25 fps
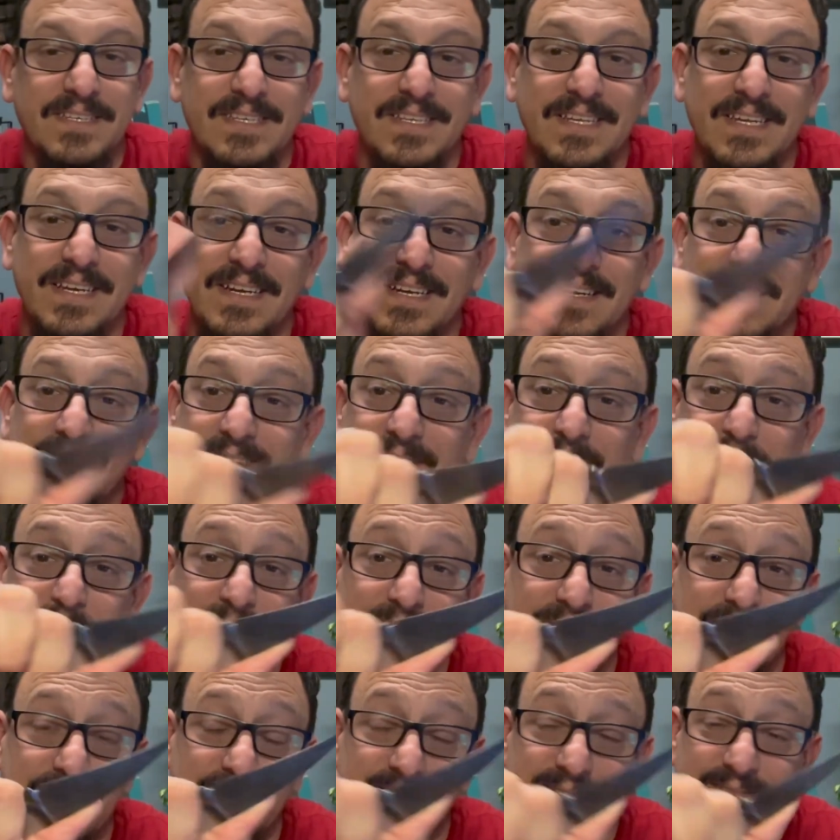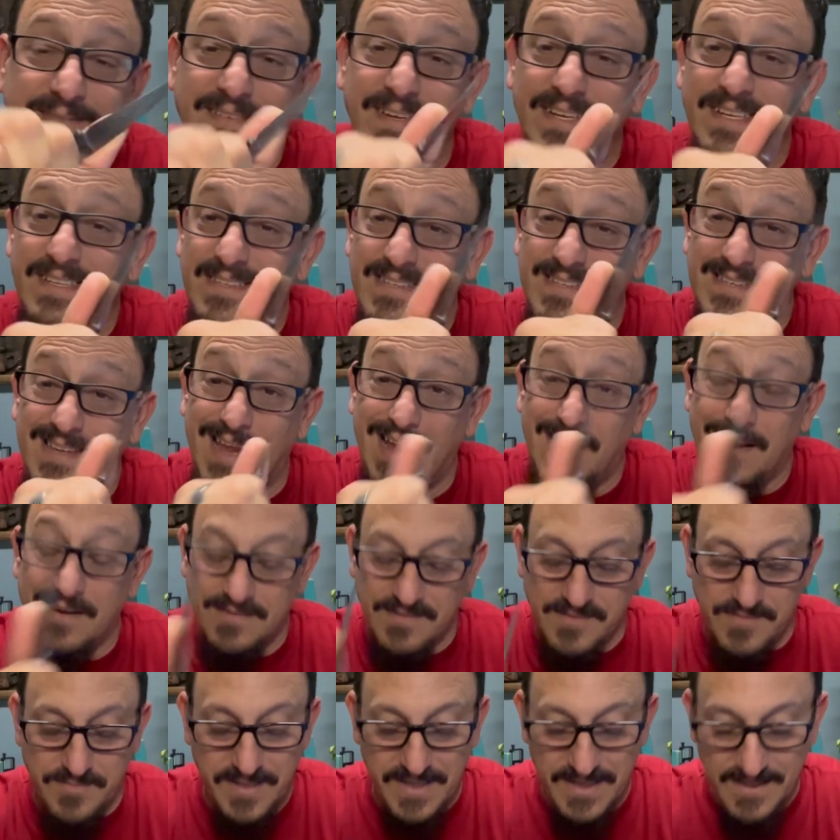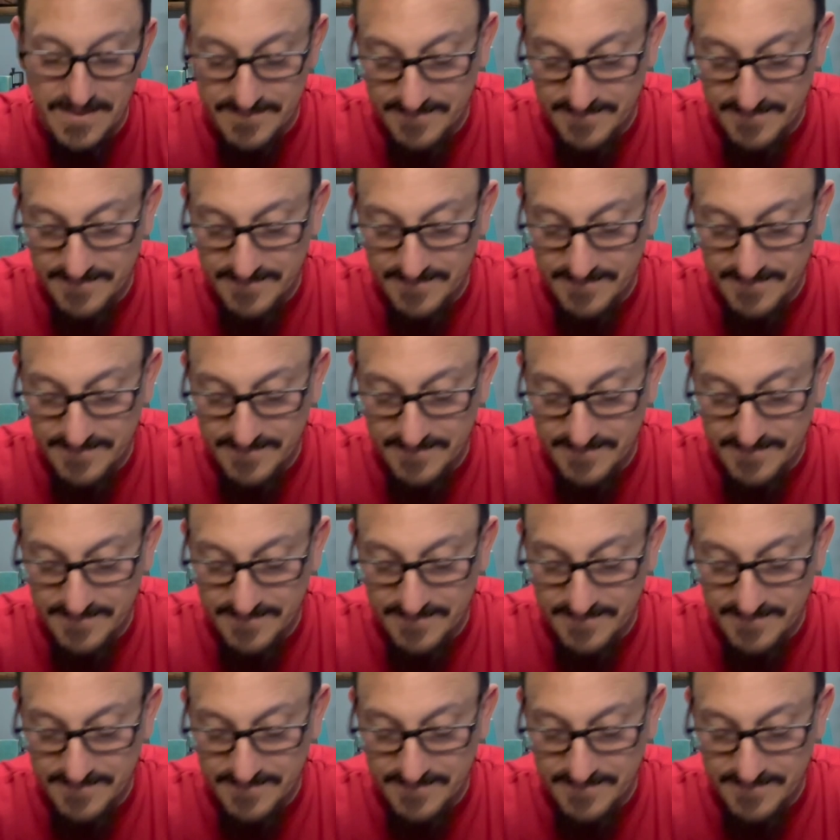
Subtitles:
thing, but it scares me.